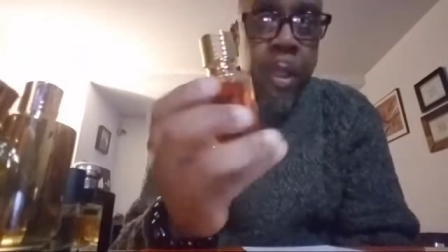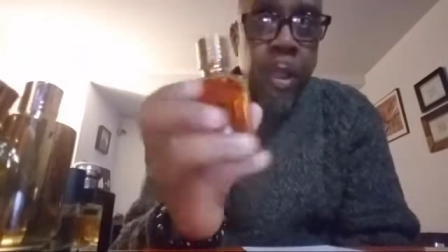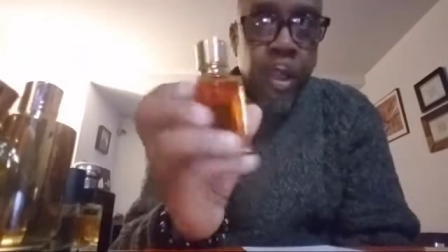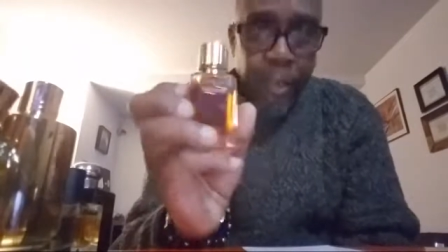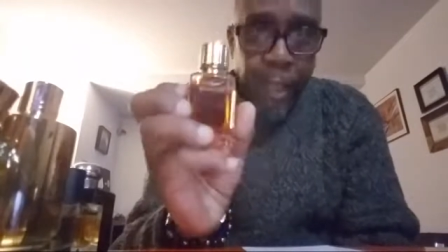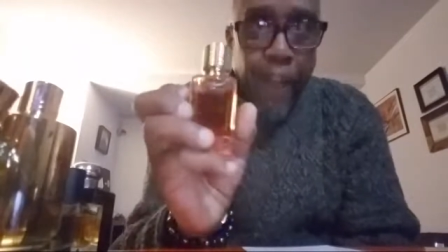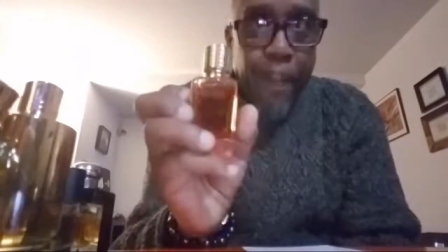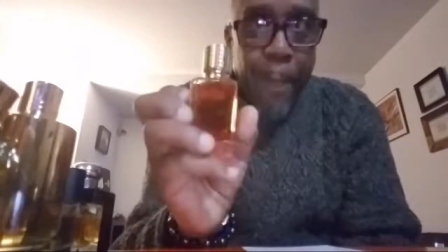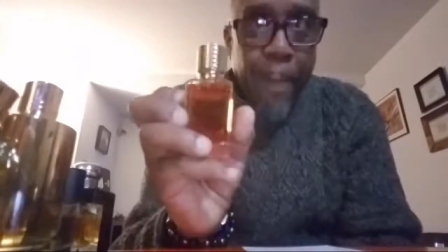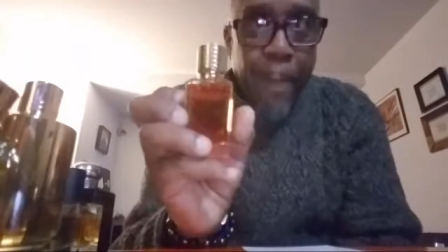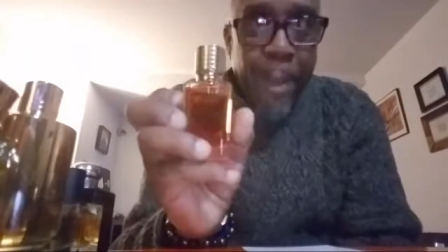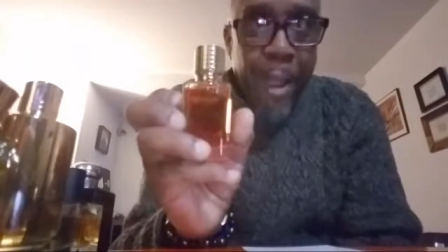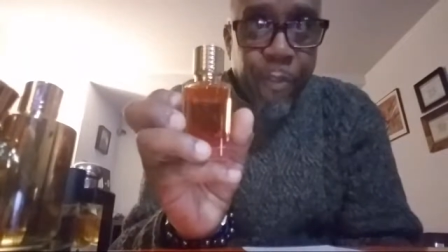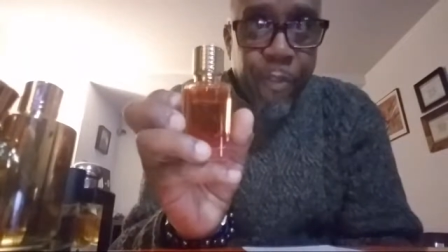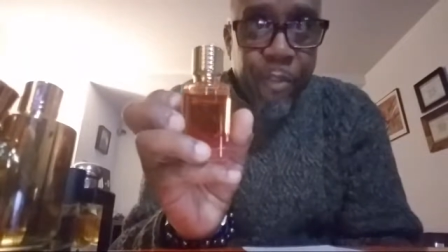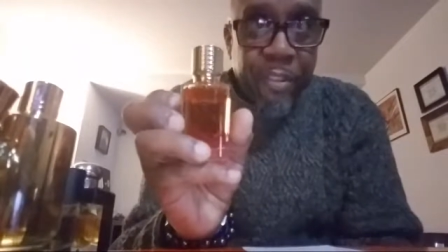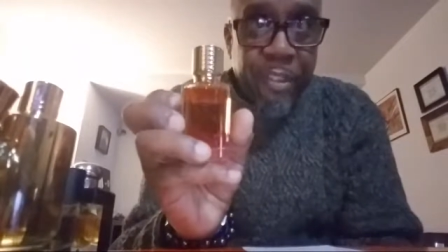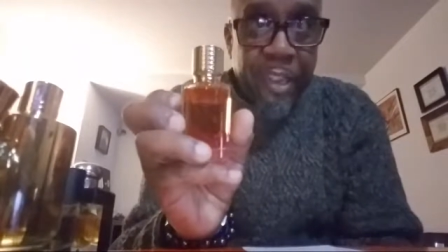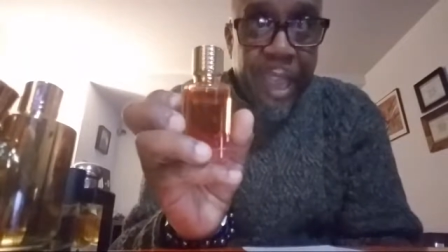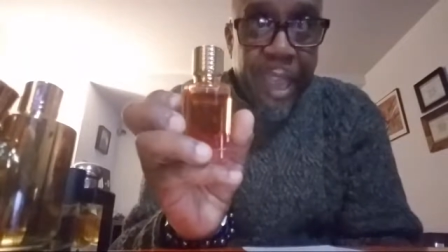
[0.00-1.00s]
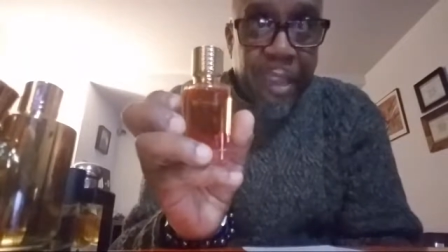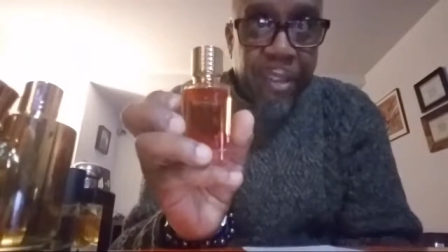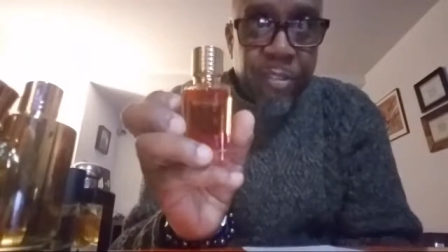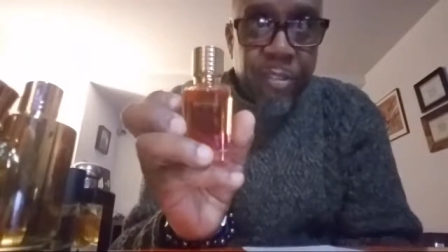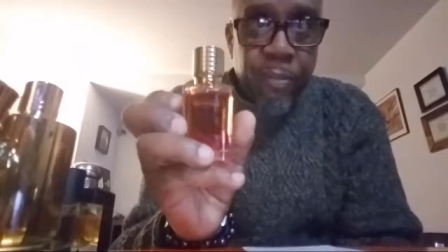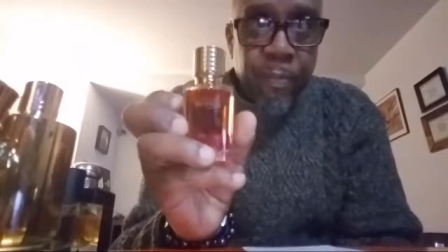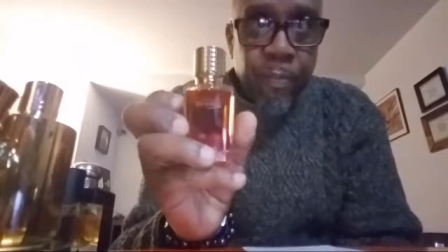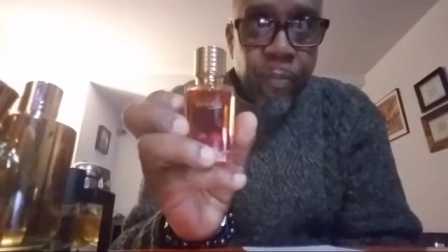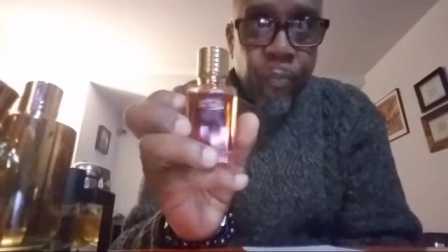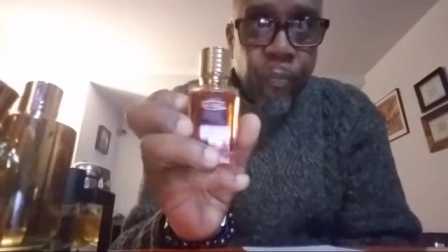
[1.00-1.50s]
Because I buy mine for Saks.
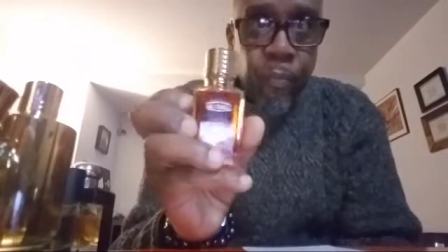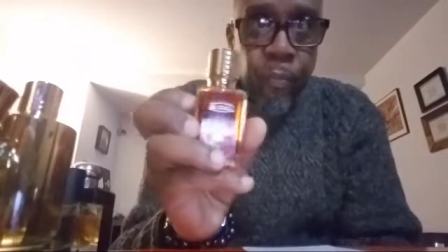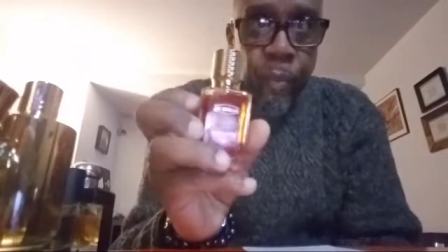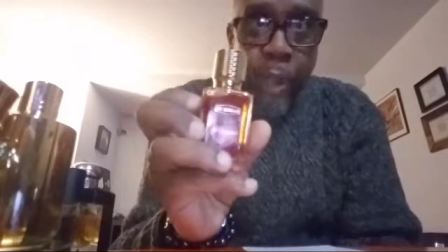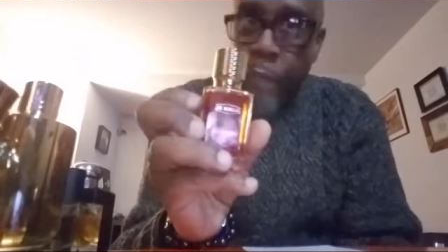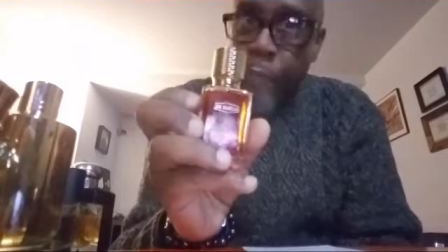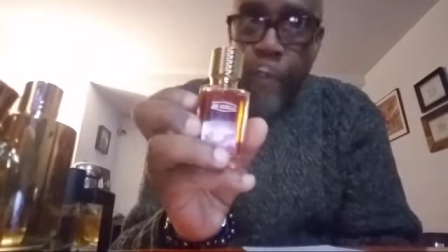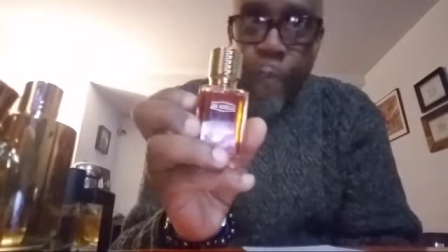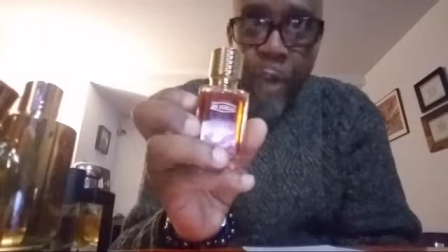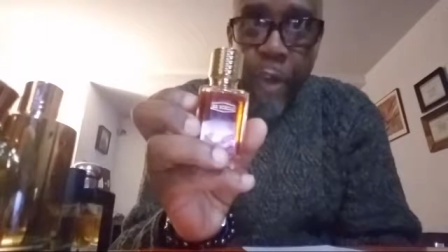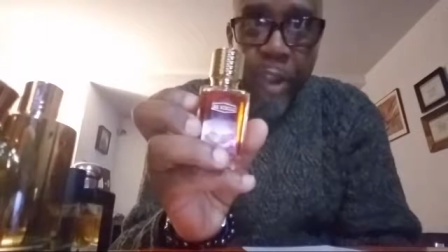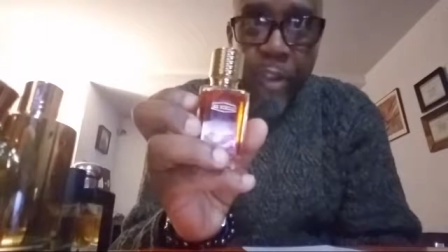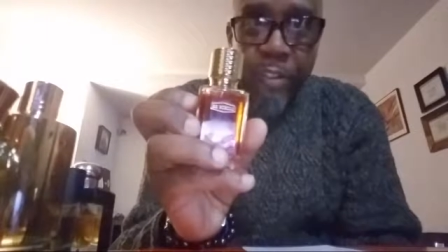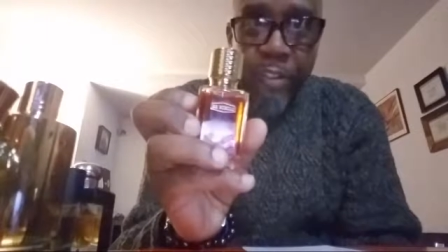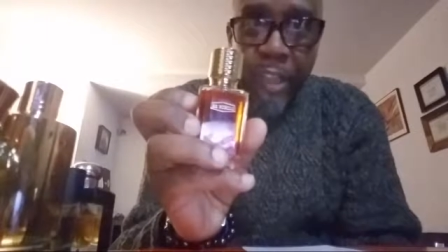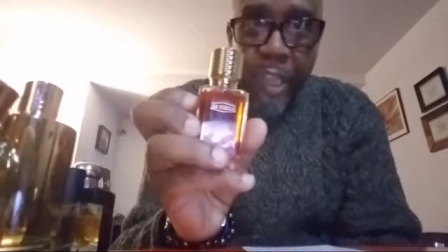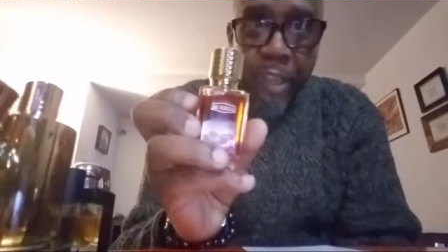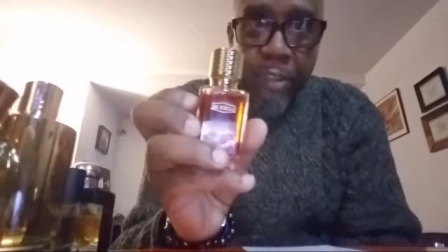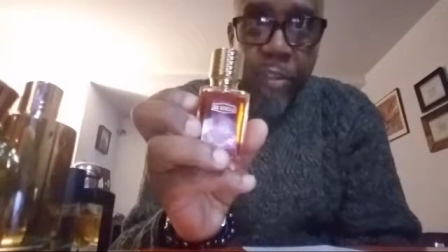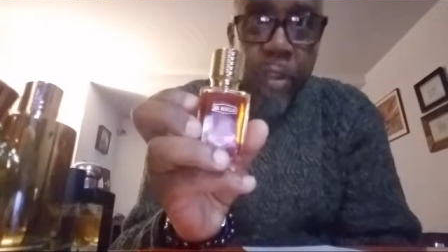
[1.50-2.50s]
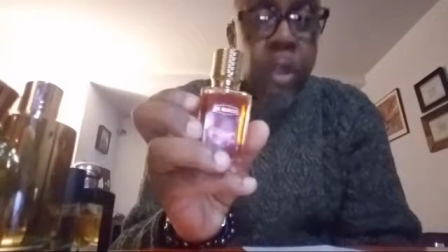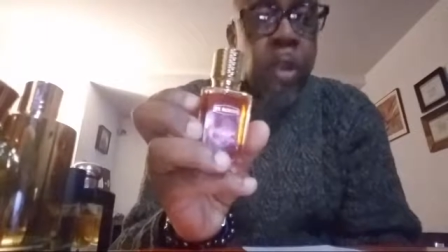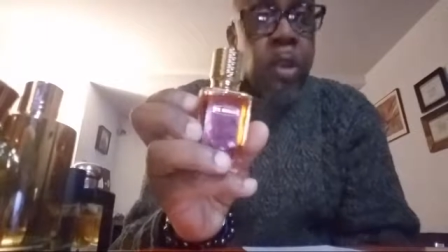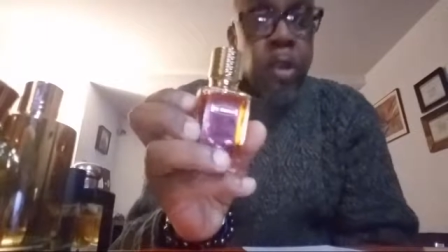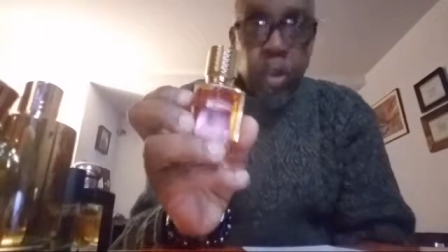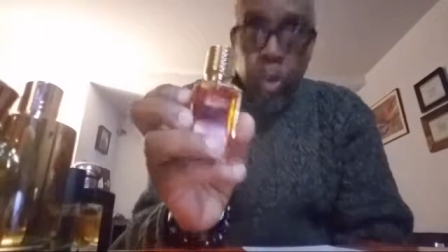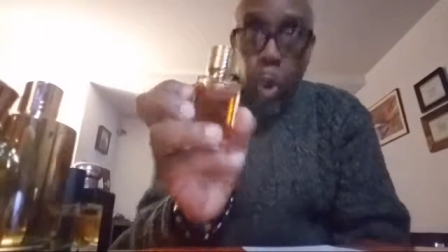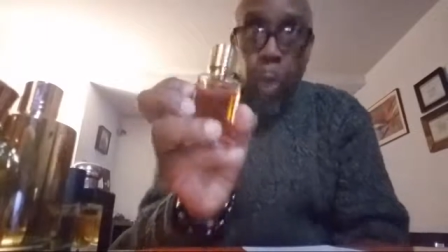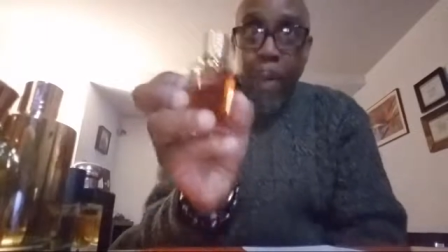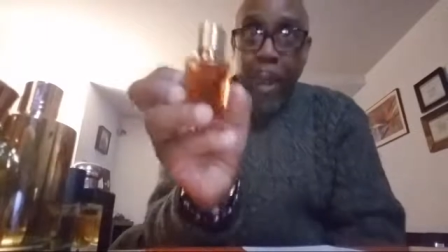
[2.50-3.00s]
Now for Fragrance X.
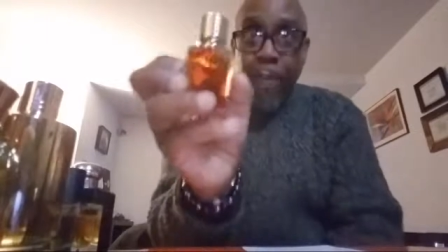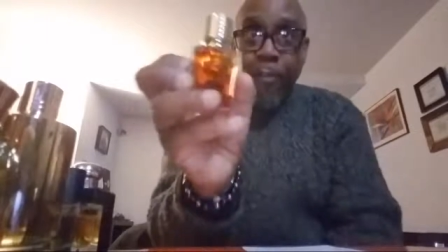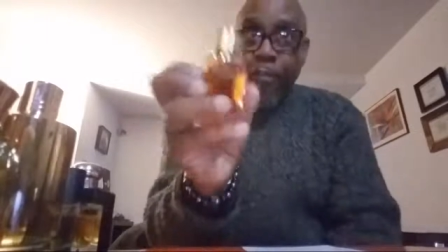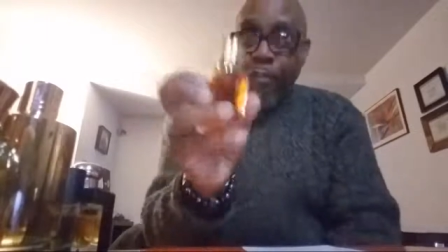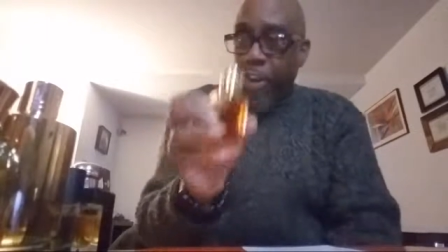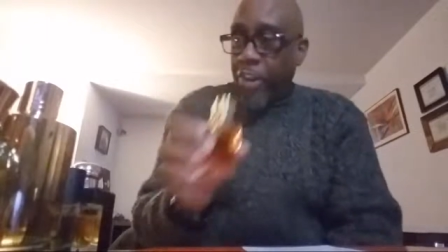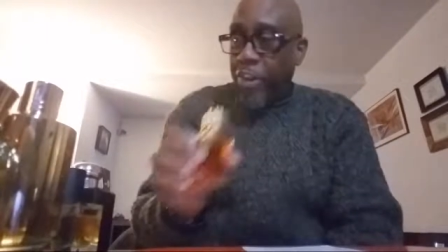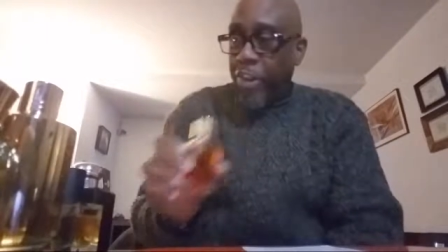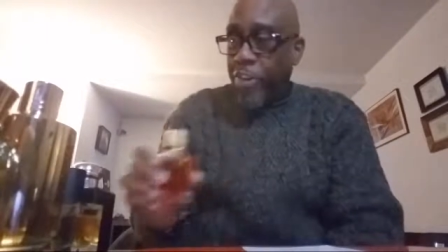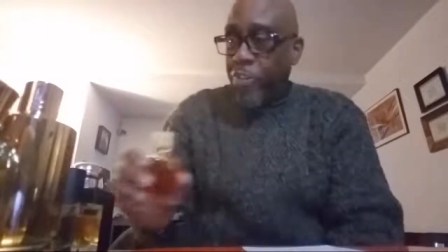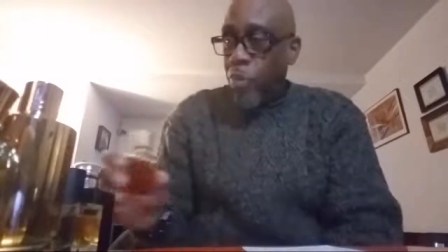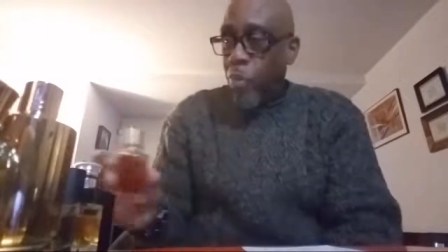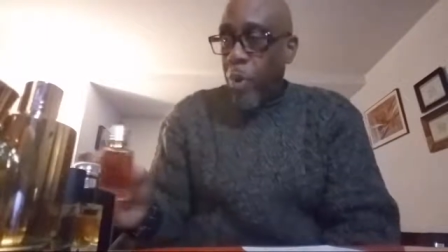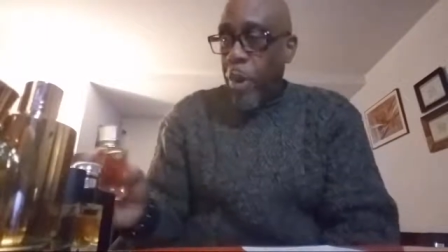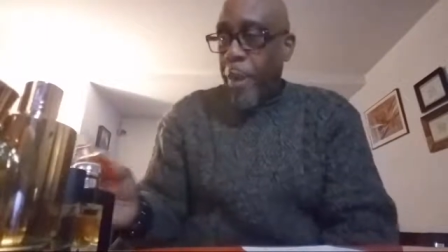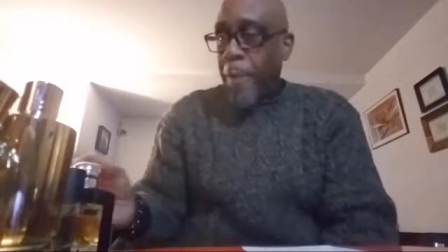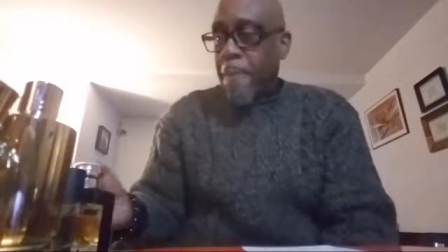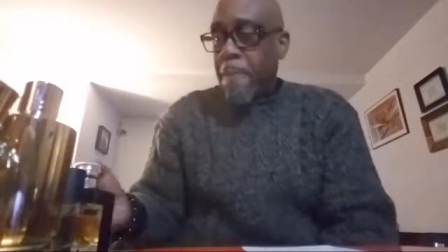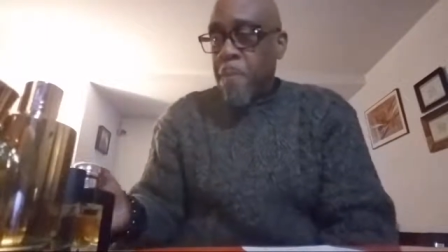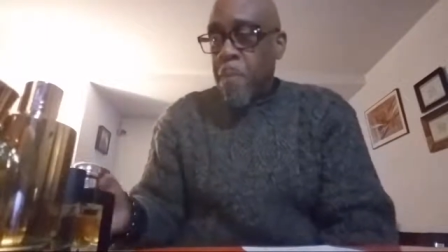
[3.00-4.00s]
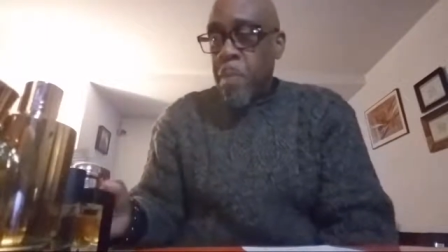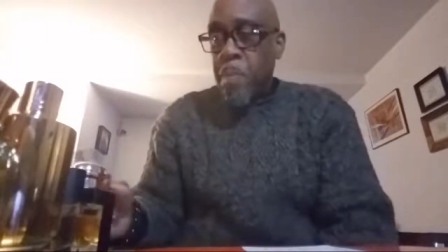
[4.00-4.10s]
Go buy for fragrance if you want.